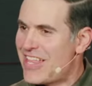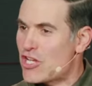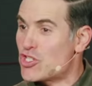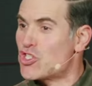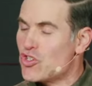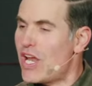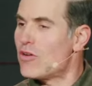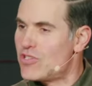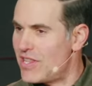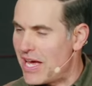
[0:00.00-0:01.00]
that stood
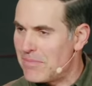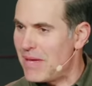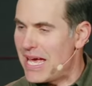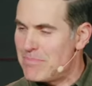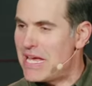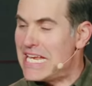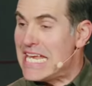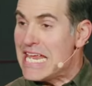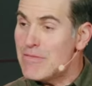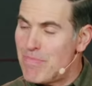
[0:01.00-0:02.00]
out to them and made
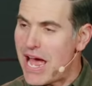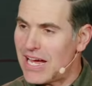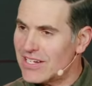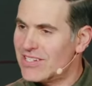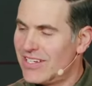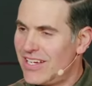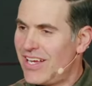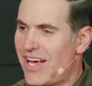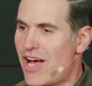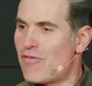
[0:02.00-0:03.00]
an impact
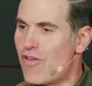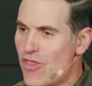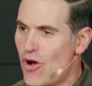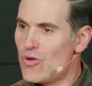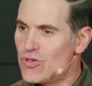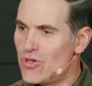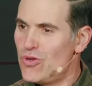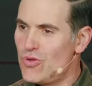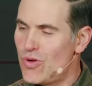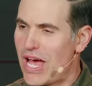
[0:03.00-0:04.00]
uh, for those
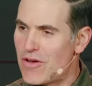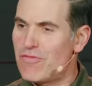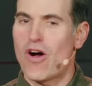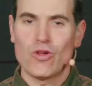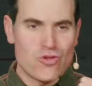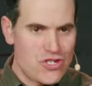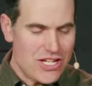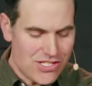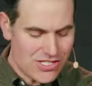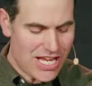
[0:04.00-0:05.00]
who had followed
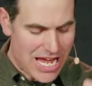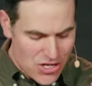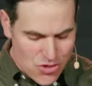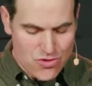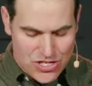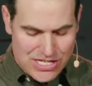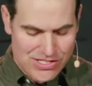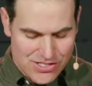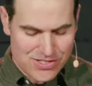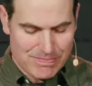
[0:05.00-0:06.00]
Jesus and knew
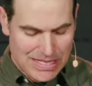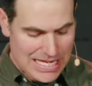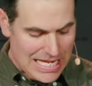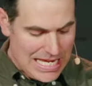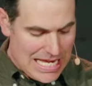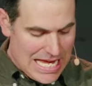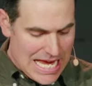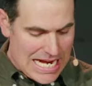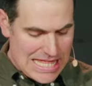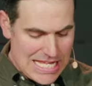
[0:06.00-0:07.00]
Jesus.
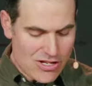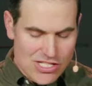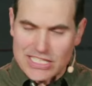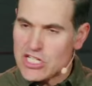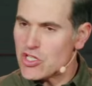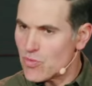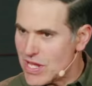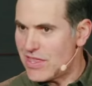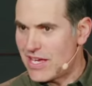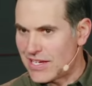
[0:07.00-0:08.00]
And I think there's at least
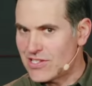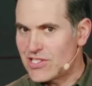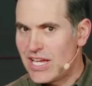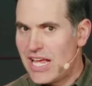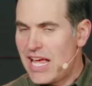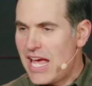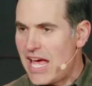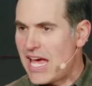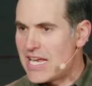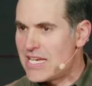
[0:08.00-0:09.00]
three things,
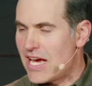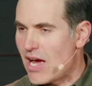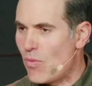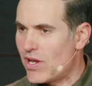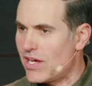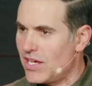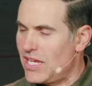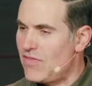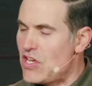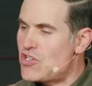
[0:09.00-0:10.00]
and uh, I want to
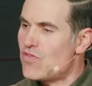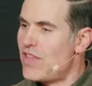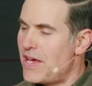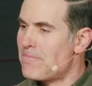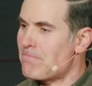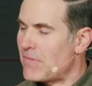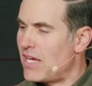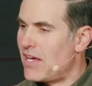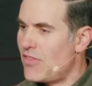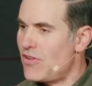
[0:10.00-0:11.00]
give each of them,
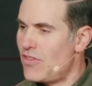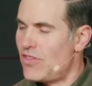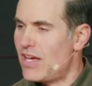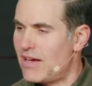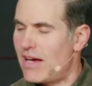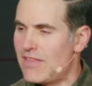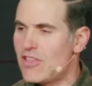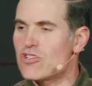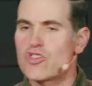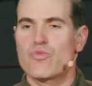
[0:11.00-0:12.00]
uh, there, I
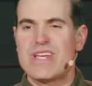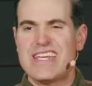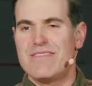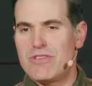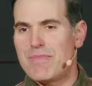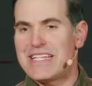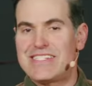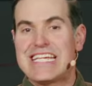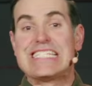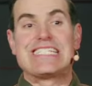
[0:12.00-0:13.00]
think there's three, you might
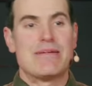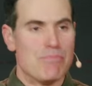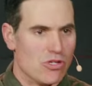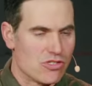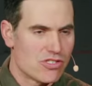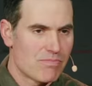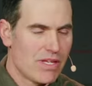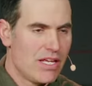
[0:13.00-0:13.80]
say, symbols.